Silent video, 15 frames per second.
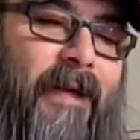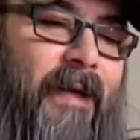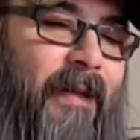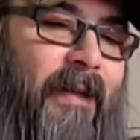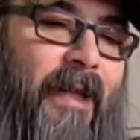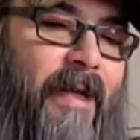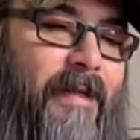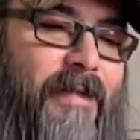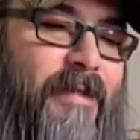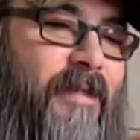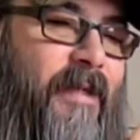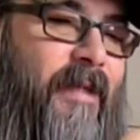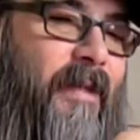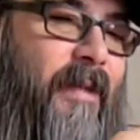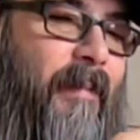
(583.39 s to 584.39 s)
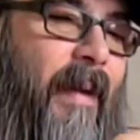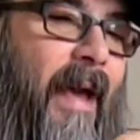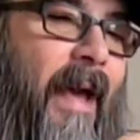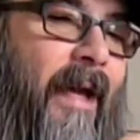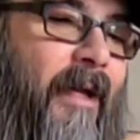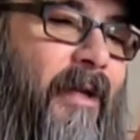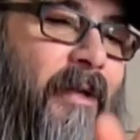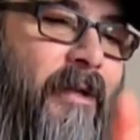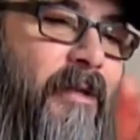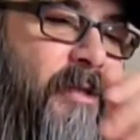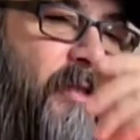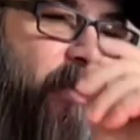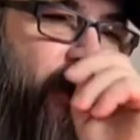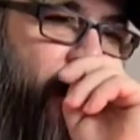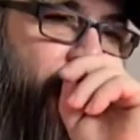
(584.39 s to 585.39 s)
Let it sit in the
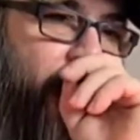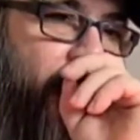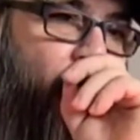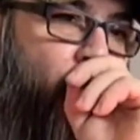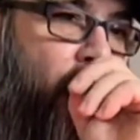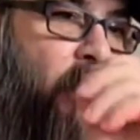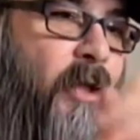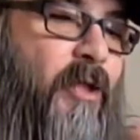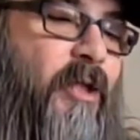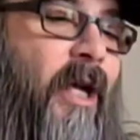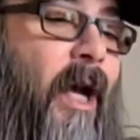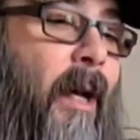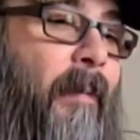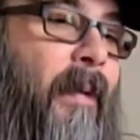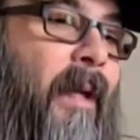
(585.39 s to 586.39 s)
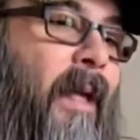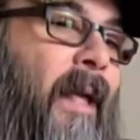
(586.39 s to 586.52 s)
package in my workshop,